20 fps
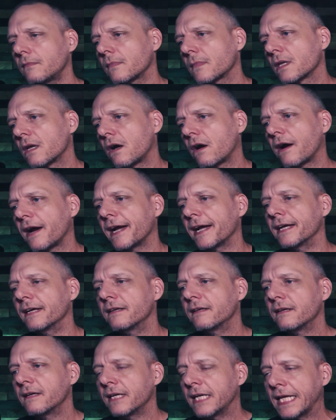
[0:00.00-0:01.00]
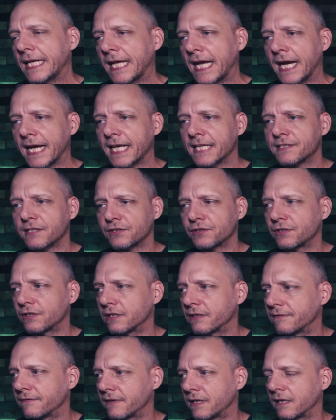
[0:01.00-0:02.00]
Alright. Yeah, I guess I should
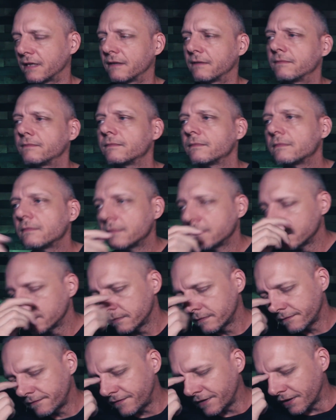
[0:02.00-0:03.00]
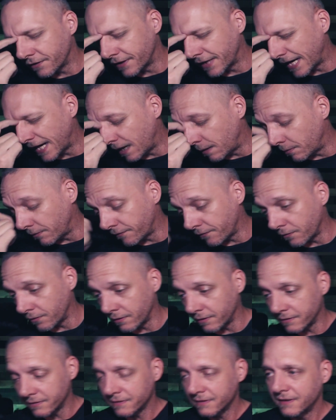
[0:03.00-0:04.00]
have figured that out
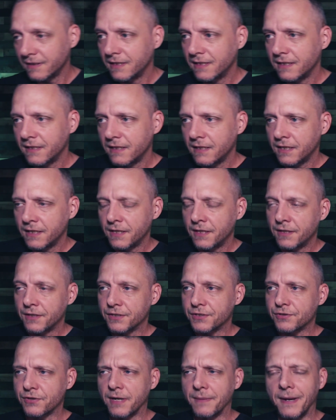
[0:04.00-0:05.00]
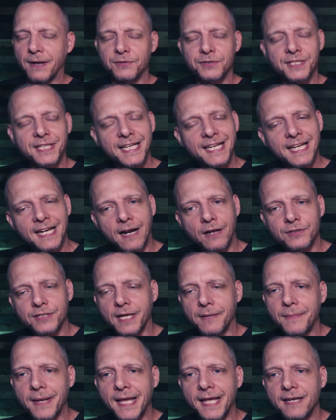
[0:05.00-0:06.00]
before the stream. I was
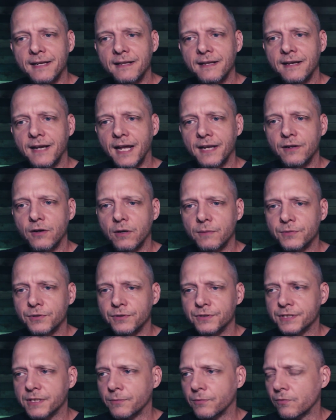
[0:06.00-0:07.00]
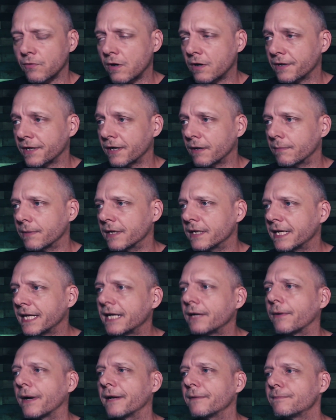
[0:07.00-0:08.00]
like, man, I know I'm doing something wrong here. But
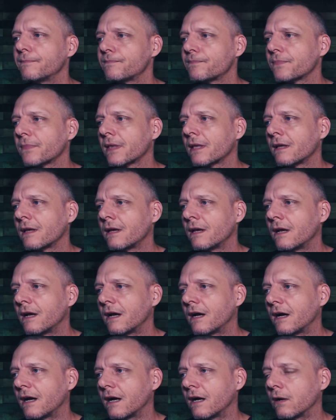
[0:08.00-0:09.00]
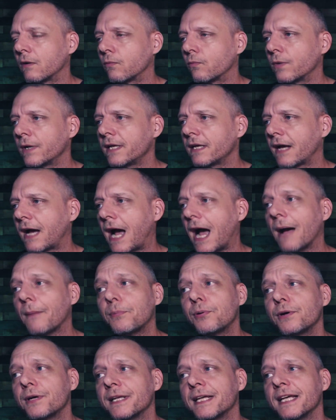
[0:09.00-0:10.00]
anyway, I
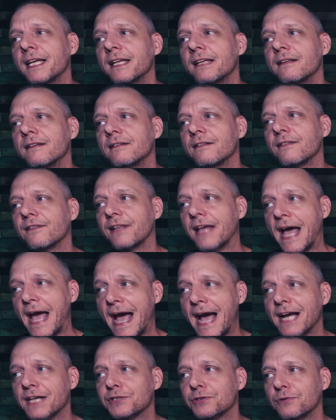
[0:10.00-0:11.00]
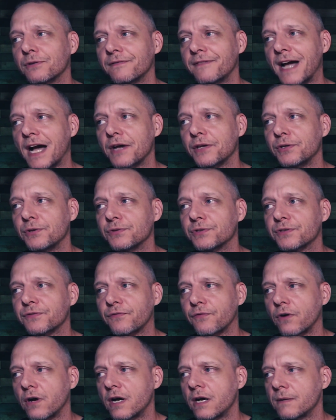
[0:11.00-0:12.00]
put in the actual values
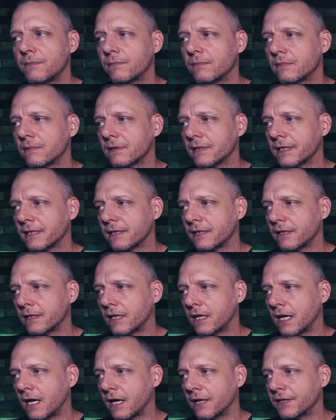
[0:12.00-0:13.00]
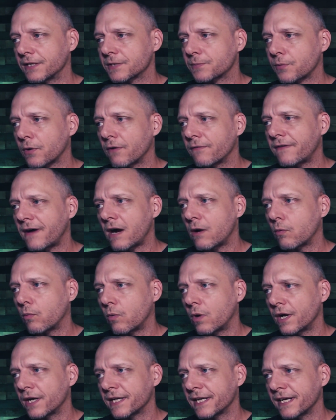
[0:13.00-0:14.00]
from this profile
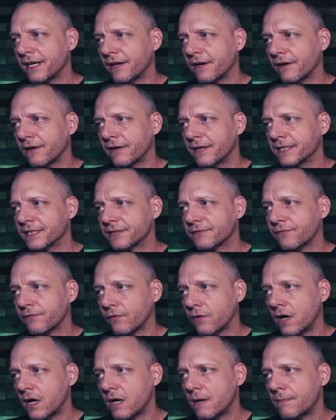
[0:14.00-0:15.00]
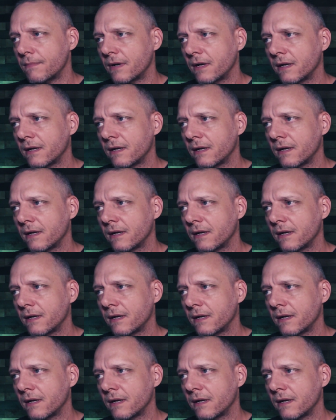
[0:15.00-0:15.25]
1 here is from